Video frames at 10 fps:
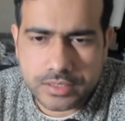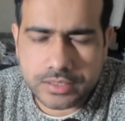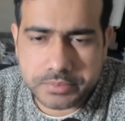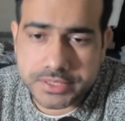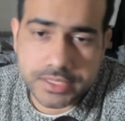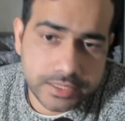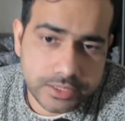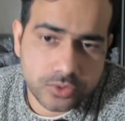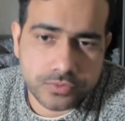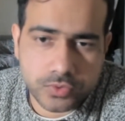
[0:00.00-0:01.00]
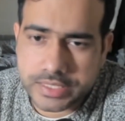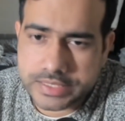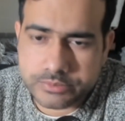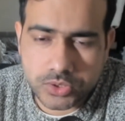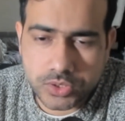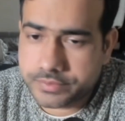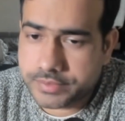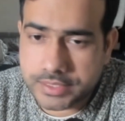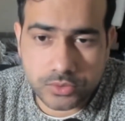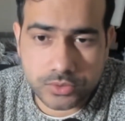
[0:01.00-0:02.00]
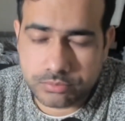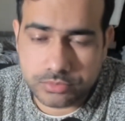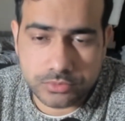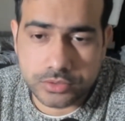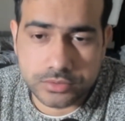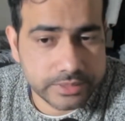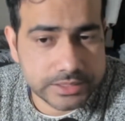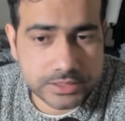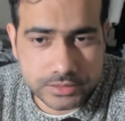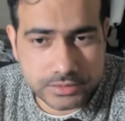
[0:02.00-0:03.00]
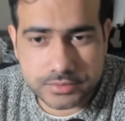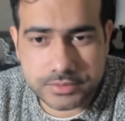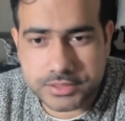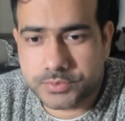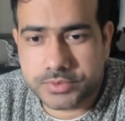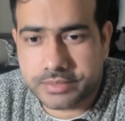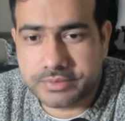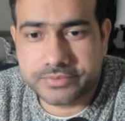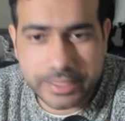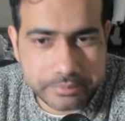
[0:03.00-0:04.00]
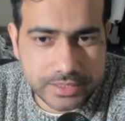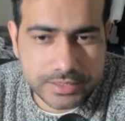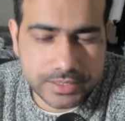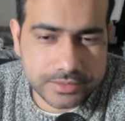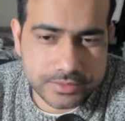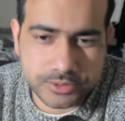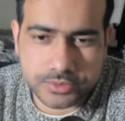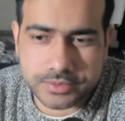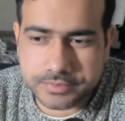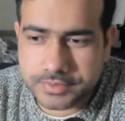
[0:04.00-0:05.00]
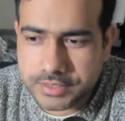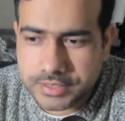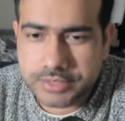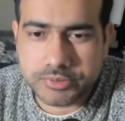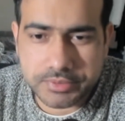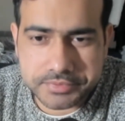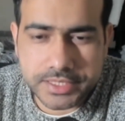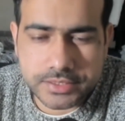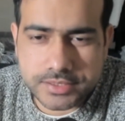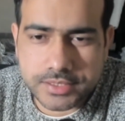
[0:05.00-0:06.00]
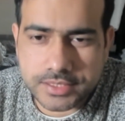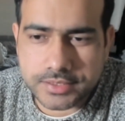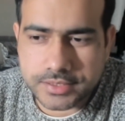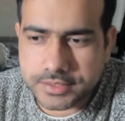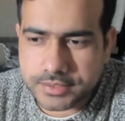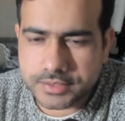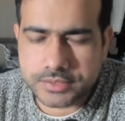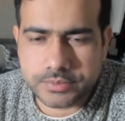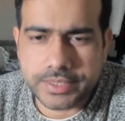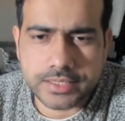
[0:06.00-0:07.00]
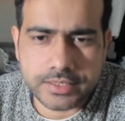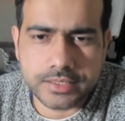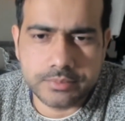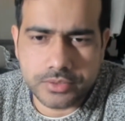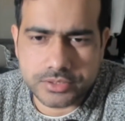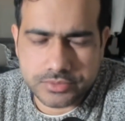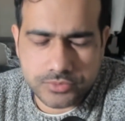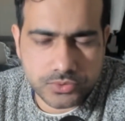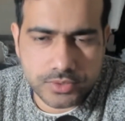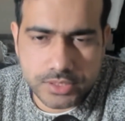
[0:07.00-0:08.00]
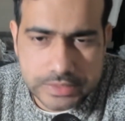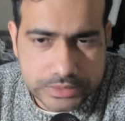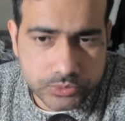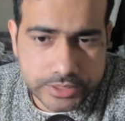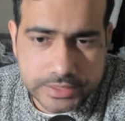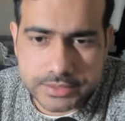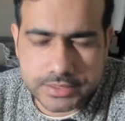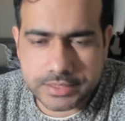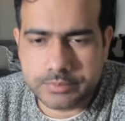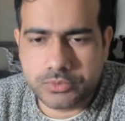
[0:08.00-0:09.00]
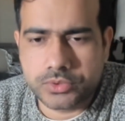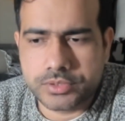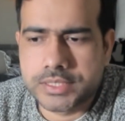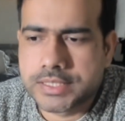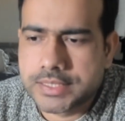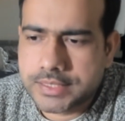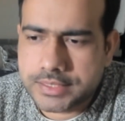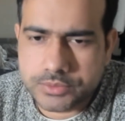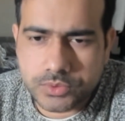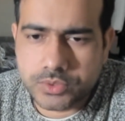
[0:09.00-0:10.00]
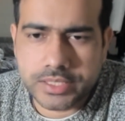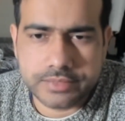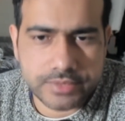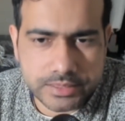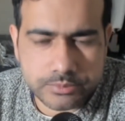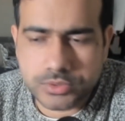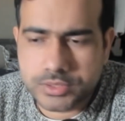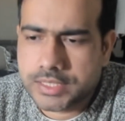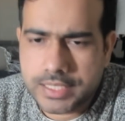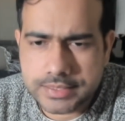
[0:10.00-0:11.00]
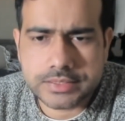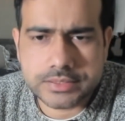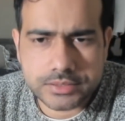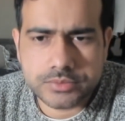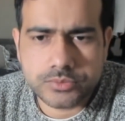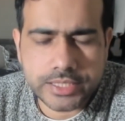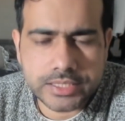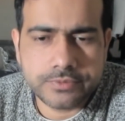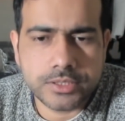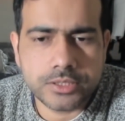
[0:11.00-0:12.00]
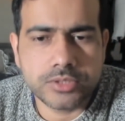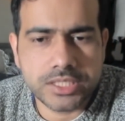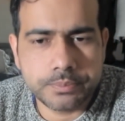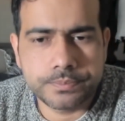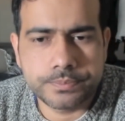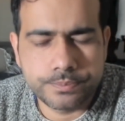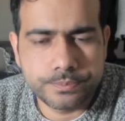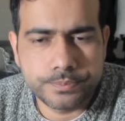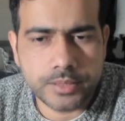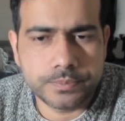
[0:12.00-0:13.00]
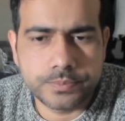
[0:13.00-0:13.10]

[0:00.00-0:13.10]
beside your full-time job, and not to mention if you have a family and you have kids, then it's practically impossible to learn new things anymore. You don't have time to, and that's quite difficult to keep up